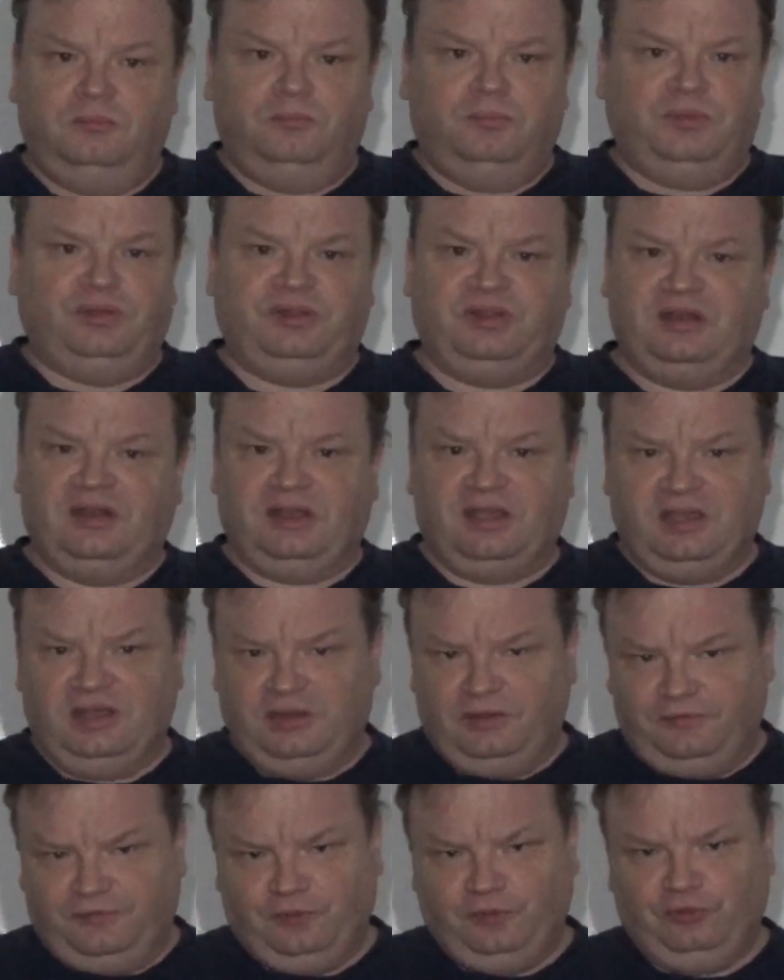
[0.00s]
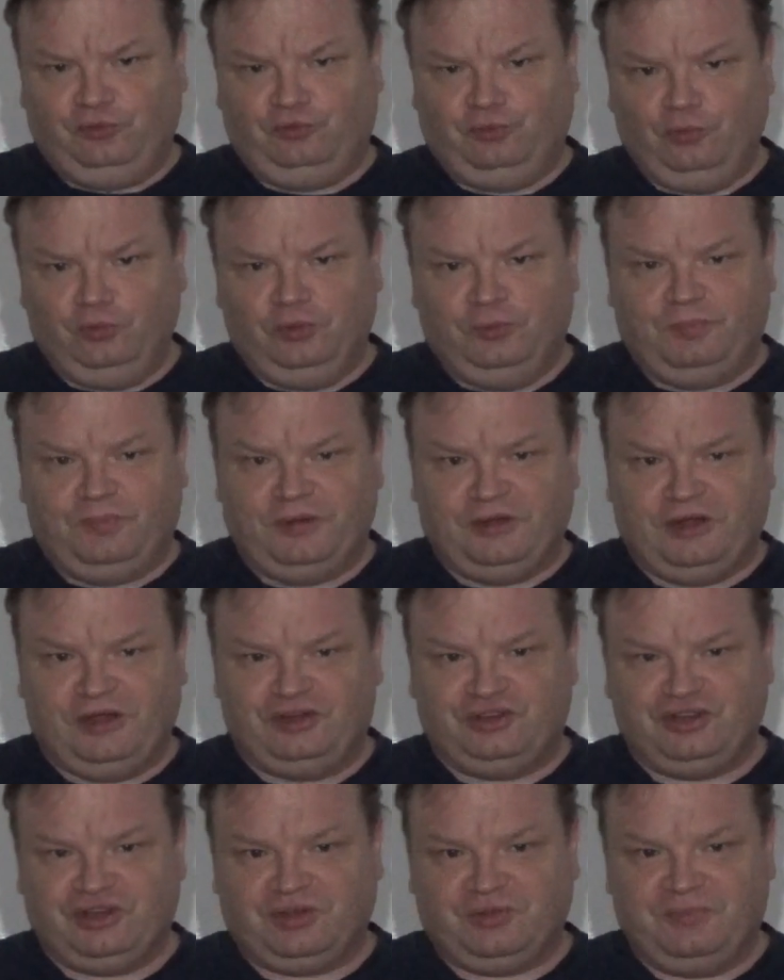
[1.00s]
But then again, the first rule of
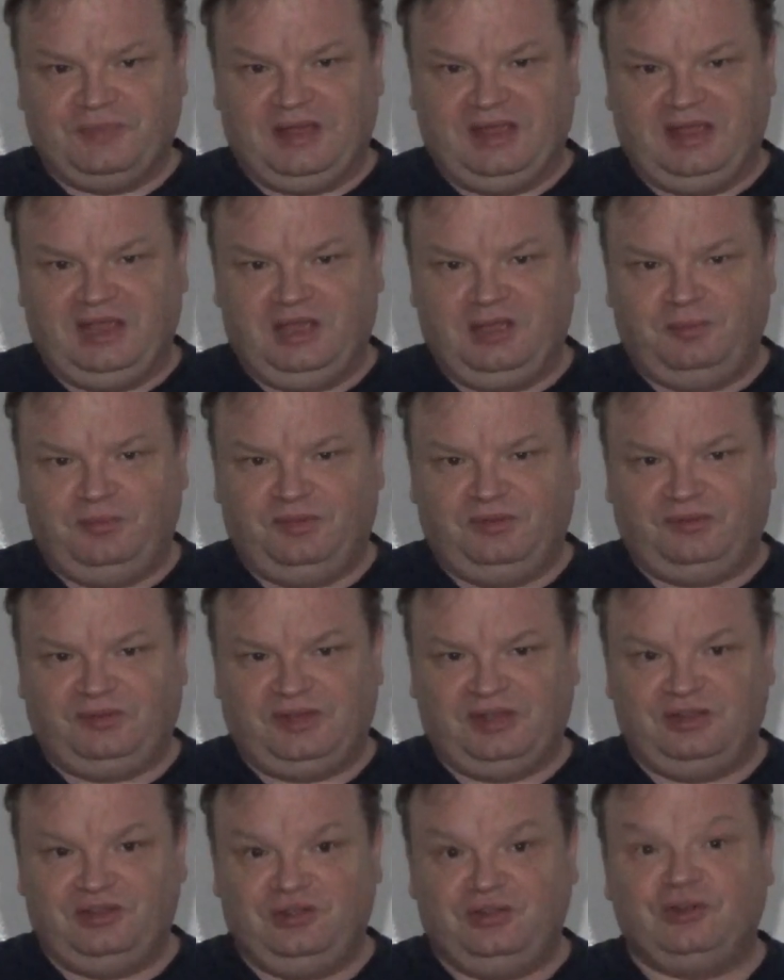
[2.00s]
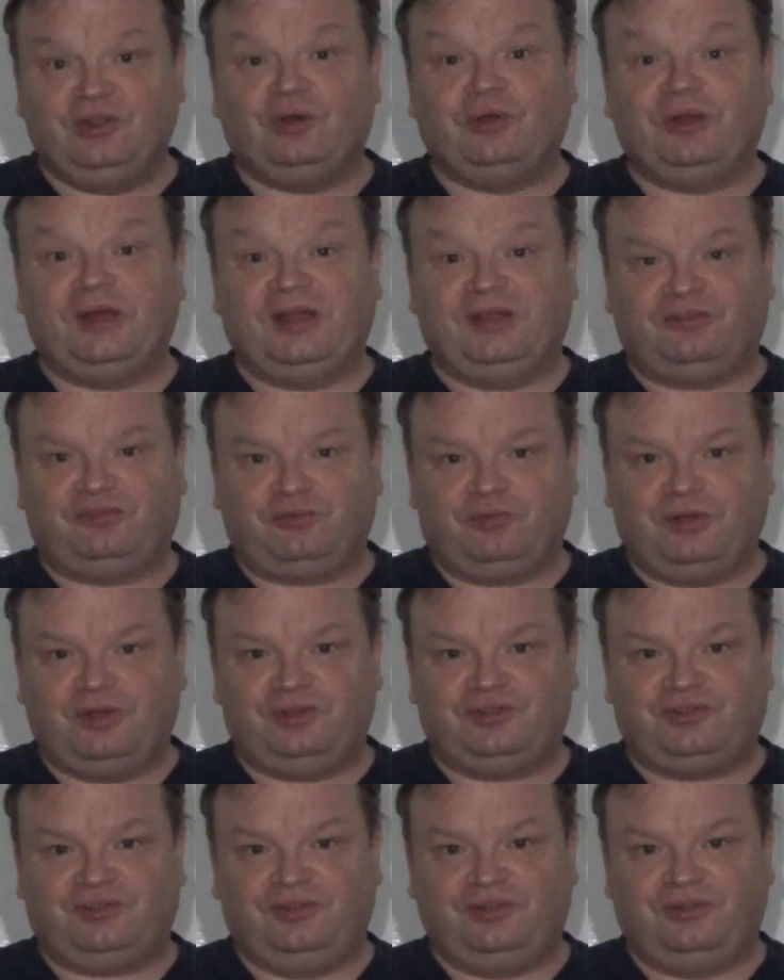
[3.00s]
Project Mayhem is that you don't ask
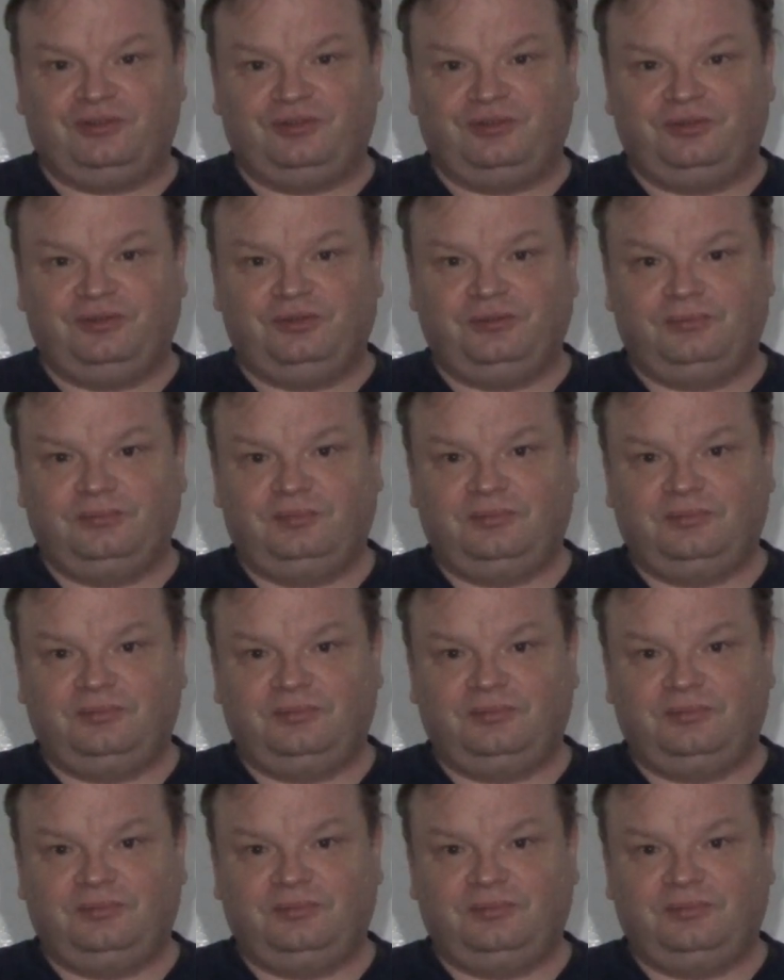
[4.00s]
questions.